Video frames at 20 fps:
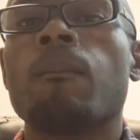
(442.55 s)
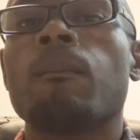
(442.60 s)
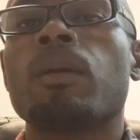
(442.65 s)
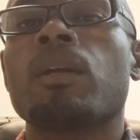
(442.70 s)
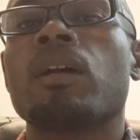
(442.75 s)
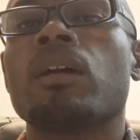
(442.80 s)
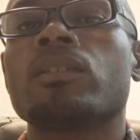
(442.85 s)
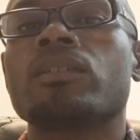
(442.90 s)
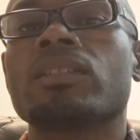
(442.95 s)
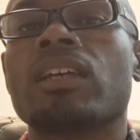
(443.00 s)

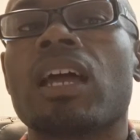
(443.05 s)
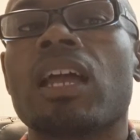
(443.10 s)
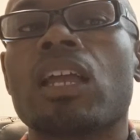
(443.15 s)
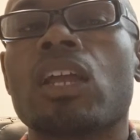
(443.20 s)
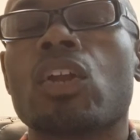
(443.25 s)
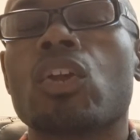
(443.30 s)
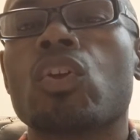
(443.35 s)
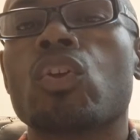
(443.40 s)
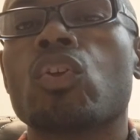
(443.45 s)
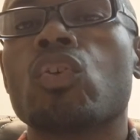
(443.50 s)
because
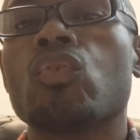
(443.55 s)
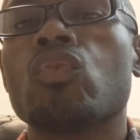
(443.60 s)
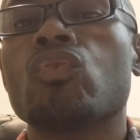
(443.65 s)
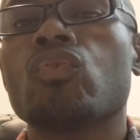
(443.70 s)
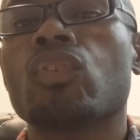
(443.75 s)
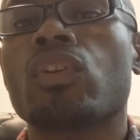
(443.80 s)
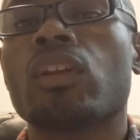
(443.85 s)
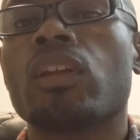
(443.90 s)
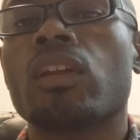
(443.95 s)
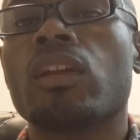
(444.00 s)

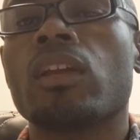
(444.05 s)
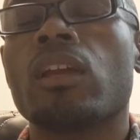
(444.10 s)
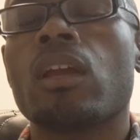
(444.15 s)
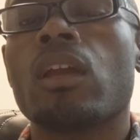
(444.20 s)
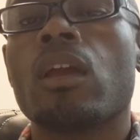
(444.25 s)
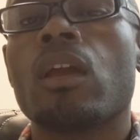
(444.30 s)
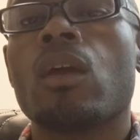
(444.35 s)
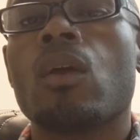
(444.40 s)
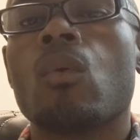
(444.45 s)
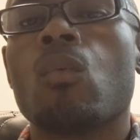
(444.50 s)
usually
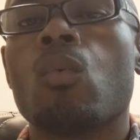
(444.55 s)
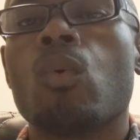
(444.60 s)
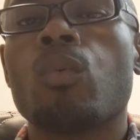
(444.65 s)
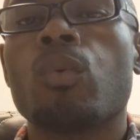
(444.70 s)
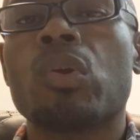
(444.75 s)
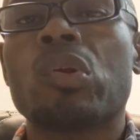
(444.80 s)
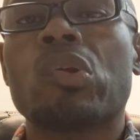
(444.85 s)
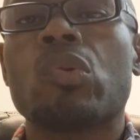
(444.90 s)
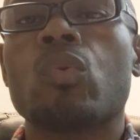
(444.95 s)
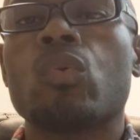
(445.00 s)

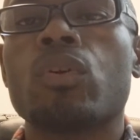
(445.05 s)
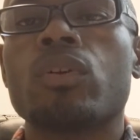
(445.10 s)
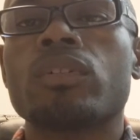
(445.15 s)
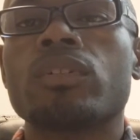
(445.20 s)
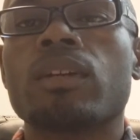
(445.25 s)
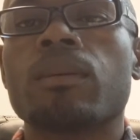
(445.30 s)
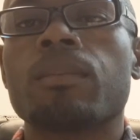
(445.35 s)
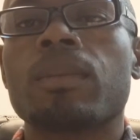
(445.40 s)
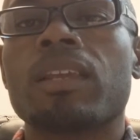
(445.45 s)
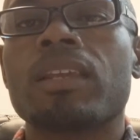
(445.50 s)
when we're doing
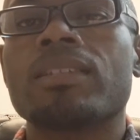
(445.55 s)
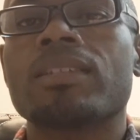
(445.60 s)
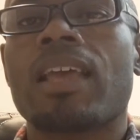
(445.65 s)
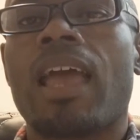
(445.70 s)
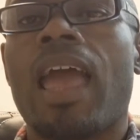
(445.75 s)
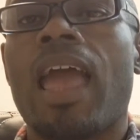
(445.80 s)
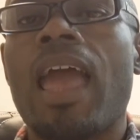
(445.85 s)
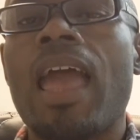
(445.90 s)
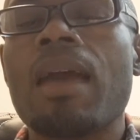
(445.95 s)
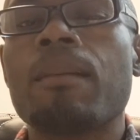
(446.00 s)
something, it's a
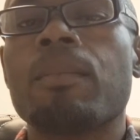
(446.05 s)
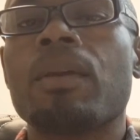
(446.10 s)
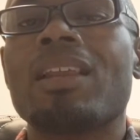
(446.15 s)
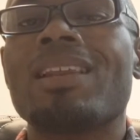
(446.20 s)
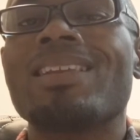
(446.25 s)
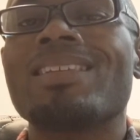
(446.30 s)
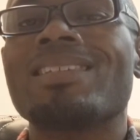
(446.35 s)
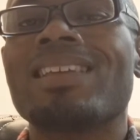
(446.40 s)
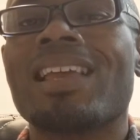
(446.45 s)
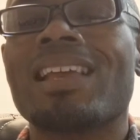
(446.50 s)
habit,
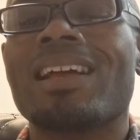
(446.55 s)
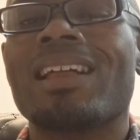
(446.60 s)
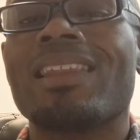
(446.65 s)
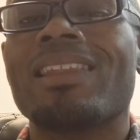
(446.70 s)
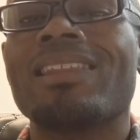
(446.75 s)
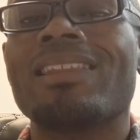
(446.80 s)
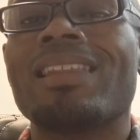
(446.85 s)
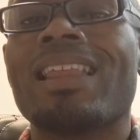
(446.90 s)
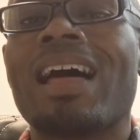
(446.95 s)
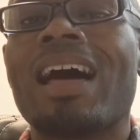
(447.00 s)
and it takes a
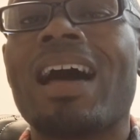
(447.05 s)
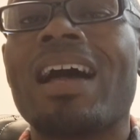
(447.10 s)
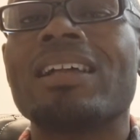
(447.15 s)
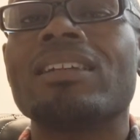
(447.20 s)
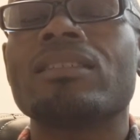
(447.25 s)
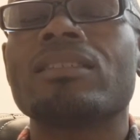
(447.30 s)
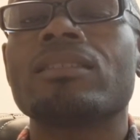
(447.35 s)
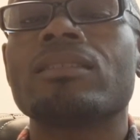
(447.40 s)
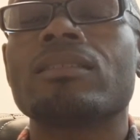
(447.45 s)
lot